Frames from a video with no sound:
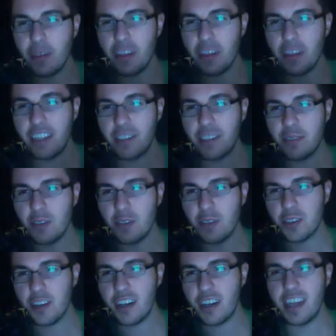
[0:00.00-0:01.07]
Age of
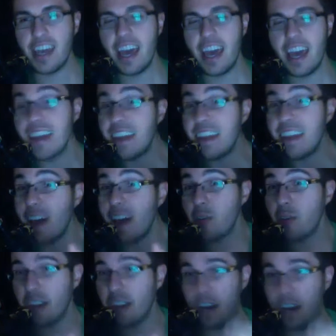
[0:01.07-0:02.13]
Ultron? And now the
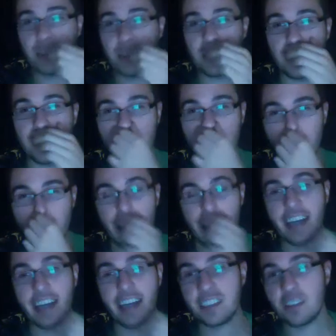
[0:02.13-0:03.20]
comics are going to
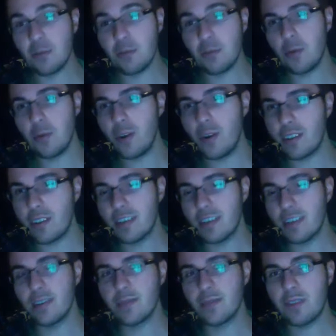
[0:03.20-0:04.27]
rehash Civil War
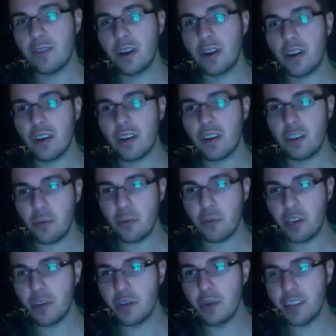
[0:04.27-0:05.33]
too. They're
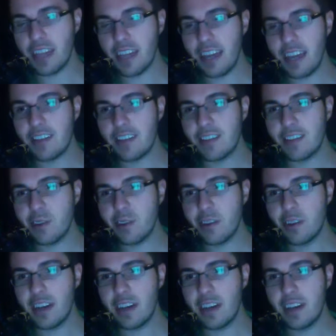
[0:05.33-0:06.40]
redoing that
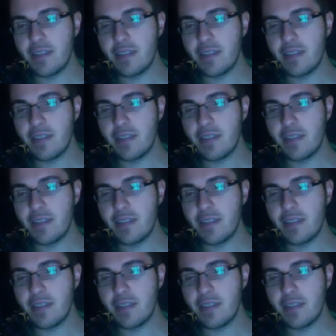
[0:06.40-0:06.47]
storyline.